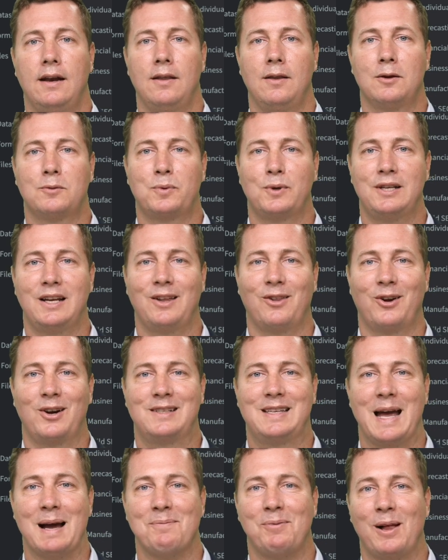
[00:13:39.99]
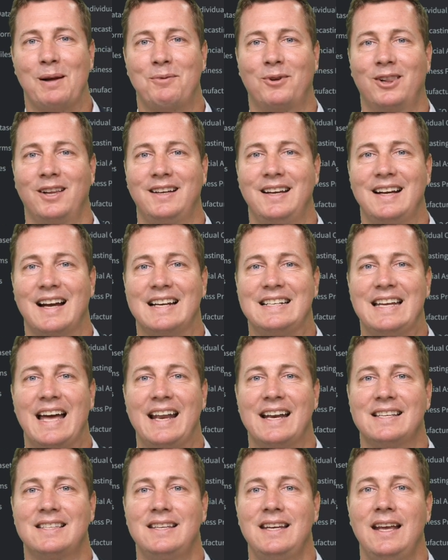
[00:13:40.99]
In this particular example, I'm clicking on
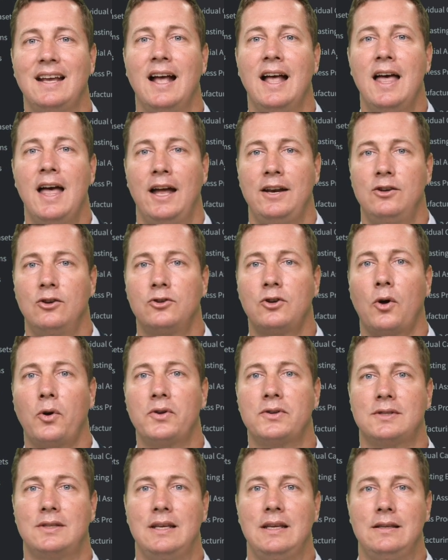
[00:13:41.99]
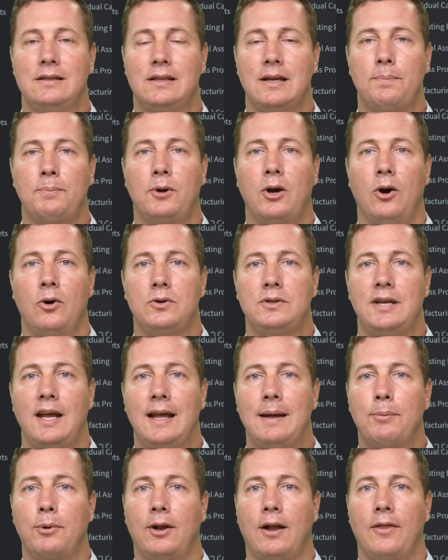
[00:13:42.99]
Tennessee, and you'll notice the zip code
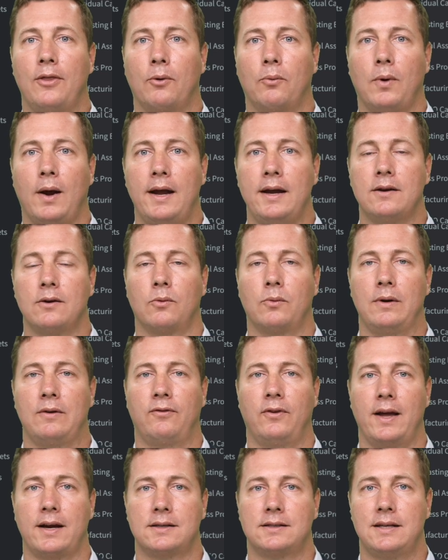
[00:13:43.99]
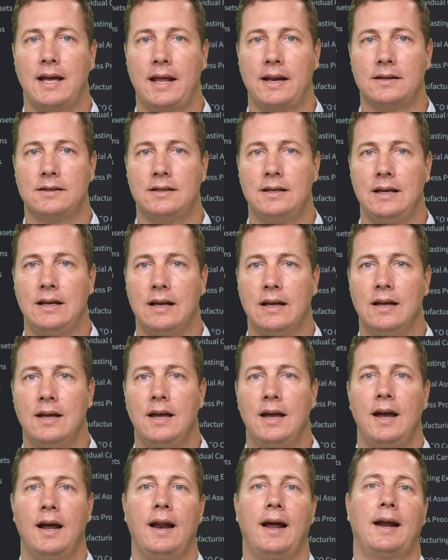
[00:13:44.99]
table on the right reflects Tennessee,
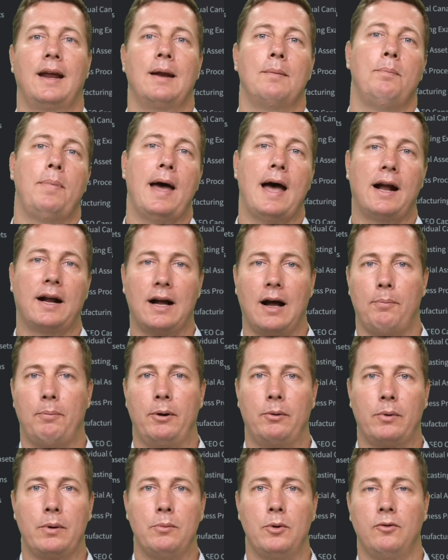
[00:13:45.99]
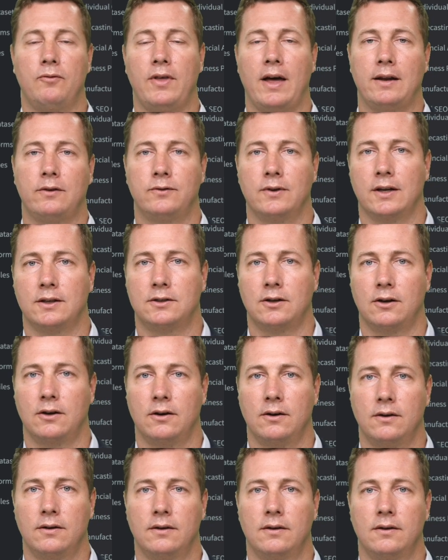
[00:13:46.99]
and I can back up and remove that filter.